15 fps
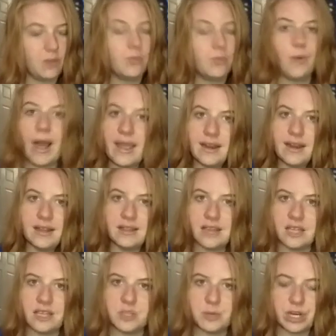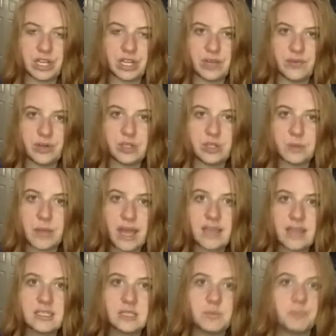why it hit the iceberg in the first
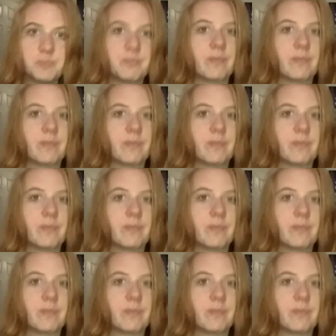place,